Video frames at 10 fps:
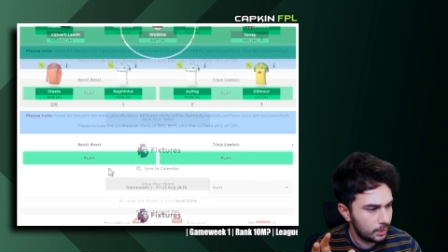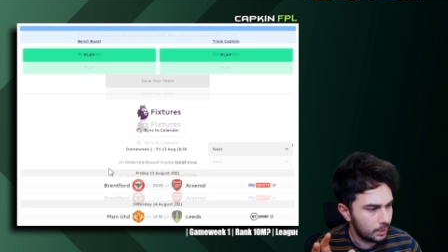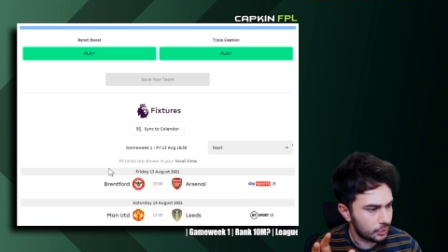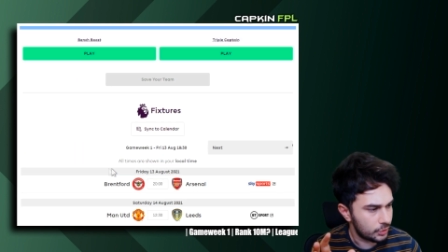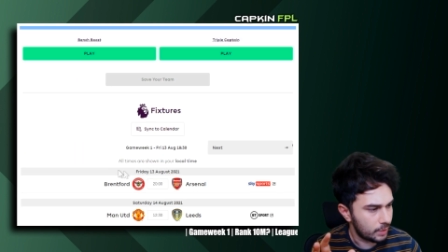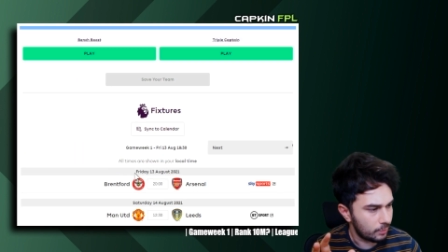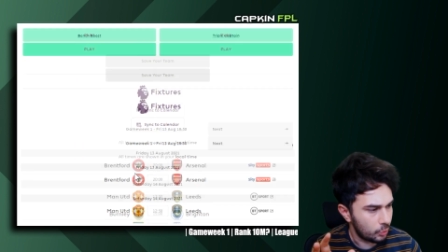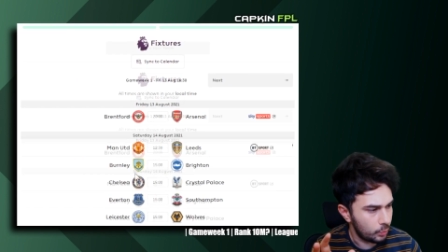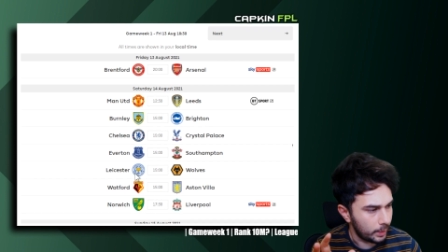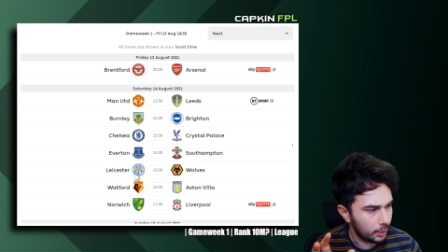Let's just have a
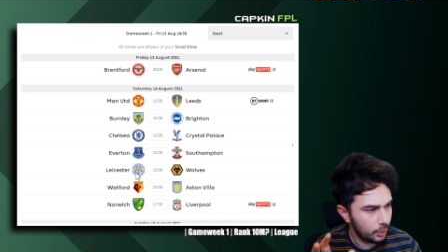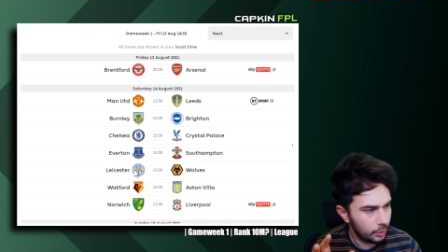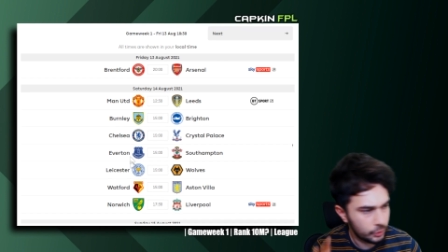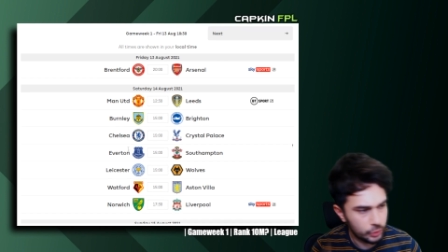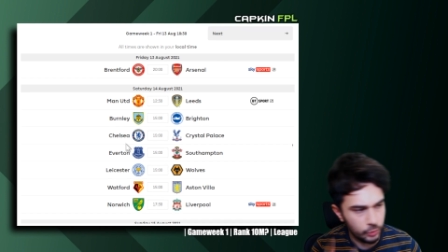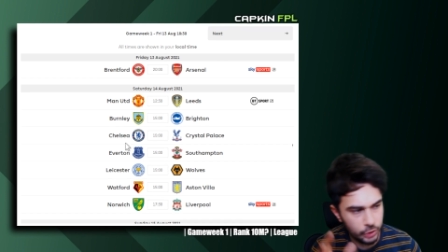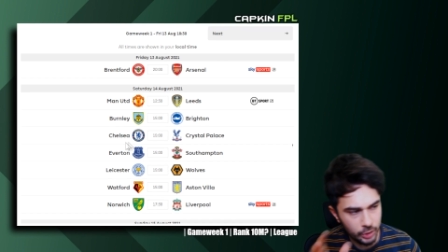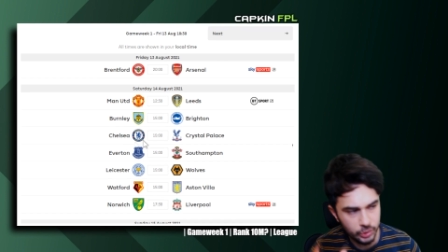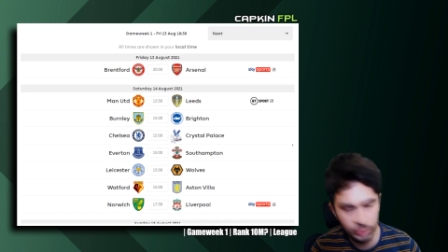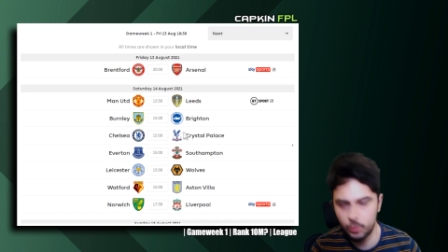quick look. So
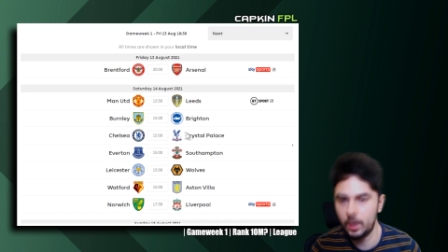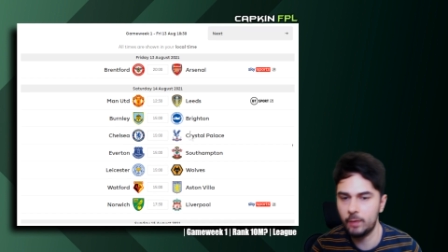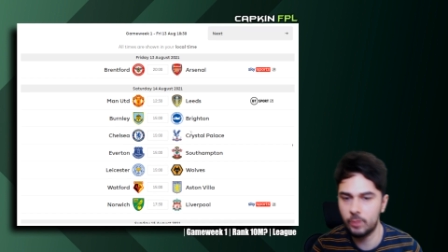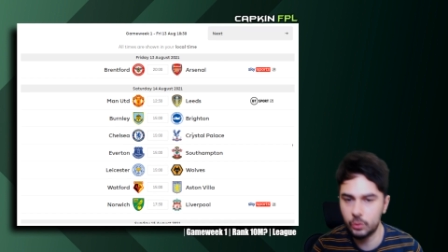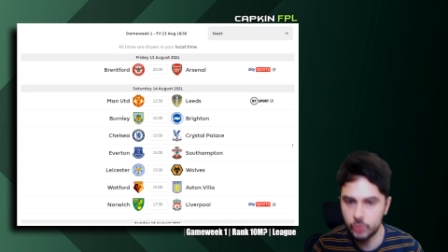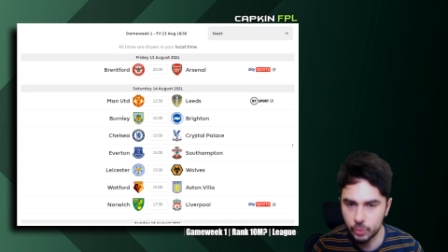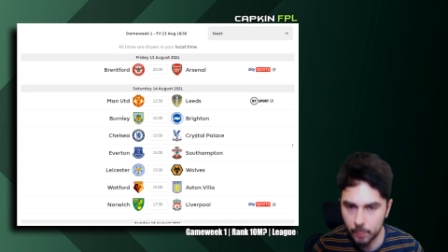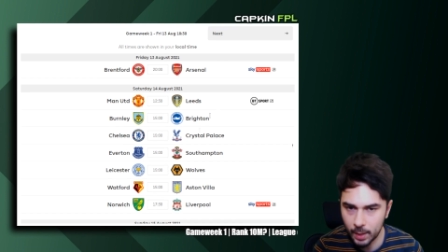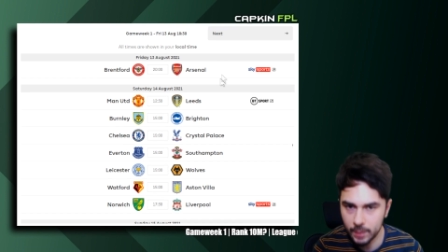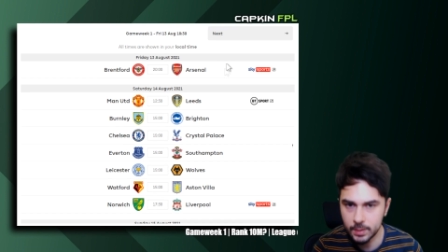Chelsea will have a Crystal
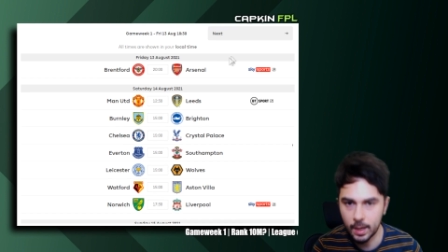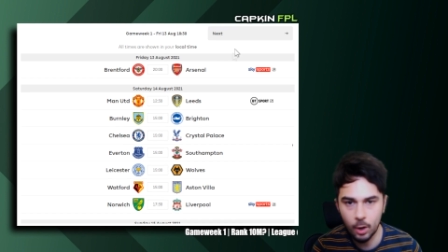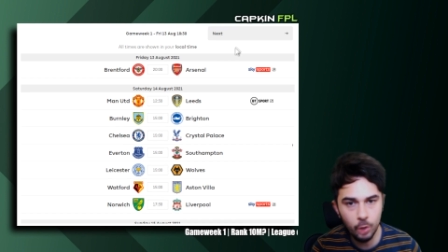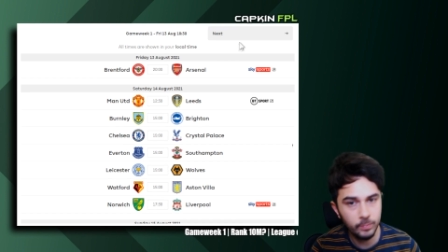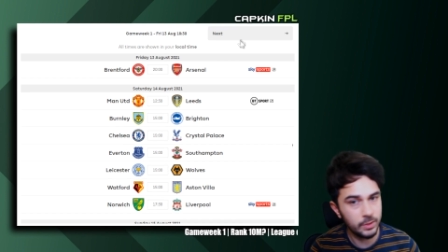Palace at home.